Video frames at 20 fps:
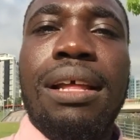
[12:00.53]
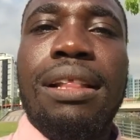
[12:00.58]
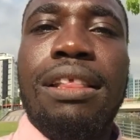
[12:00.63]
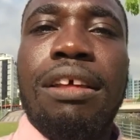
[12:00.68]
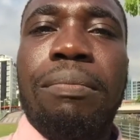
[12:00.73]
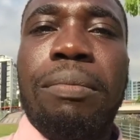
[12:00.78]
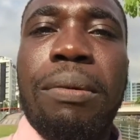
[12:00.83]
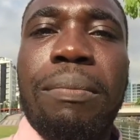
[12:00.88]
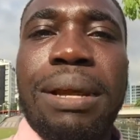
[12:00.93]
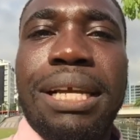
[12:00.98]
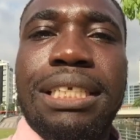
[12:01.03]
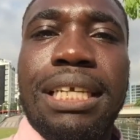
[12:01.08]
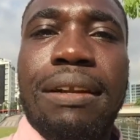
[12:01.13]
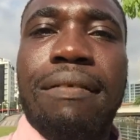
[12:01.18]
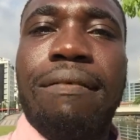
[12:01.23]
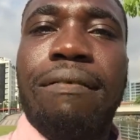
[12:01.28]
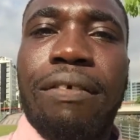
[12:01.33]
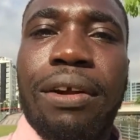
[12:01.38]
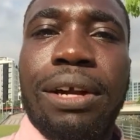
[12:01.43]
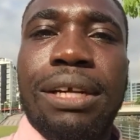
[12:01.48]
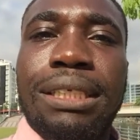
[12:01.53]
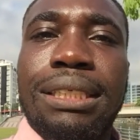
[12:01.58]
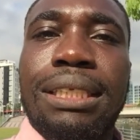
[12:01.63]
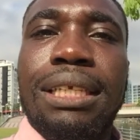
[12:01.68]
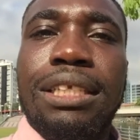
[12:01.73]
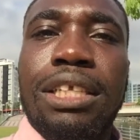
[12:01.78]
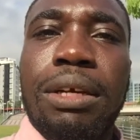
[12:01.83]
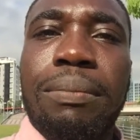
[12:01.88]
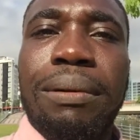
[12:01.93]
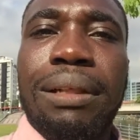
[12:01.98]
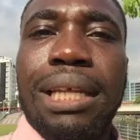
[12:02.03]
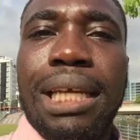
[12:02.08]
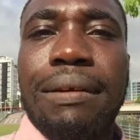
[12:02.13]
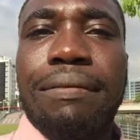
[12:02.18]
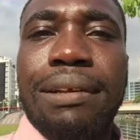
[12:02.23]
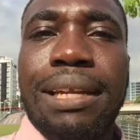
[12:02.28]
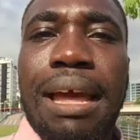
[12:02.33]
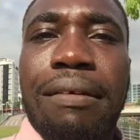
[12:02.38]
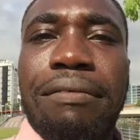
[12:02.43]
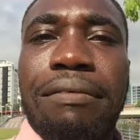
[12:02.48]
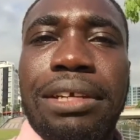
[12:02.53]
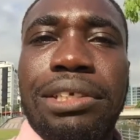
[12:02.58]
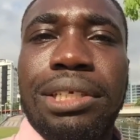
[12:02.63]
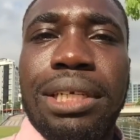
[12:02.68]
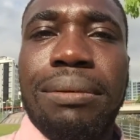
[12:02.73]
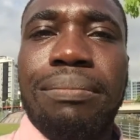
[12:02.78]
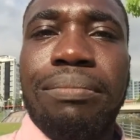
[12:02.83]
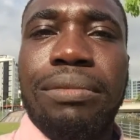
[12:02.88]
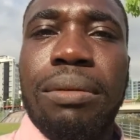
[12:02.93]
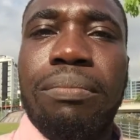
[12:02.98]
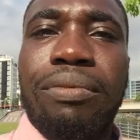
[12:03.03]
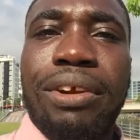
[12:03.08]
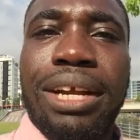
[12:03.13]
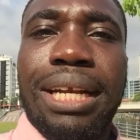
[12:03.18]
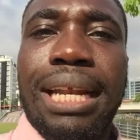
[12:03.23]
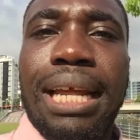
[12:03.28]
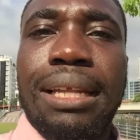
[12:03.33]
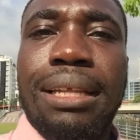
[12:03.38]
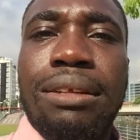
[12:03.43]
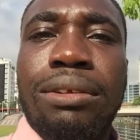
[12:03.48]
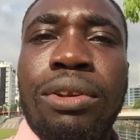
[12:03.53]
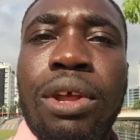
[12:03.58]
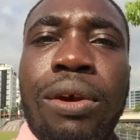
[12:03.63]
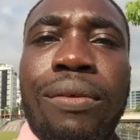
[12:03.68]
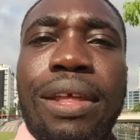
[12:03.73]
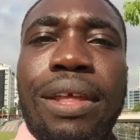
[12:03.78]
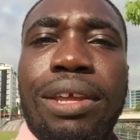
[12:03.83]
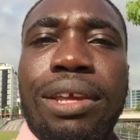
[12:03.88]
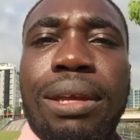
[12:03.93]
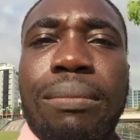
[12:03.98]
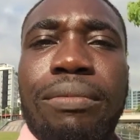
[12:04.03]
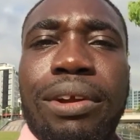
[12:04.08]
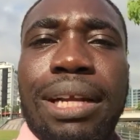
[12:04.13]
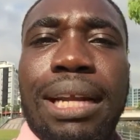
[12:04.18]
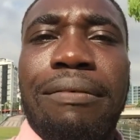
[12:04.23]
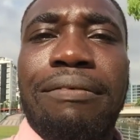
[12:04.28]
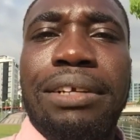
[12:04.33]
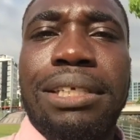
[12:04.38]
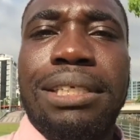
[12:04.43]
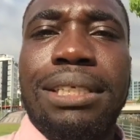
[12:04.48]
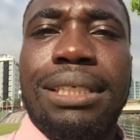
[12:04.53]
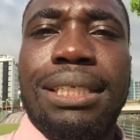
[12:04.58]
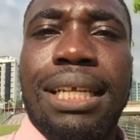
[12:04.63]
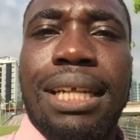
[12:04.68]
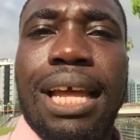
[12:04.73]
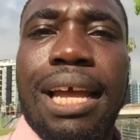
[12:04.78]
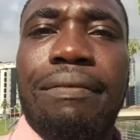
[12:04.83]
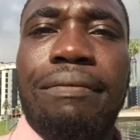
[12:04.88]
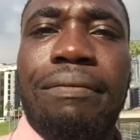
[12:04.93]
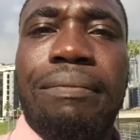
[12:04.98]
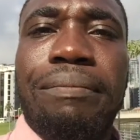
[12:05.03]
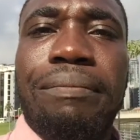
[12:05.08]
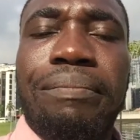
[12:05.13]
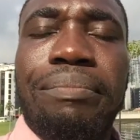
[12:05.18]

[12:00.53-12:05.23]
the permission first to believe in that vision, to know that you can bring that vision to life.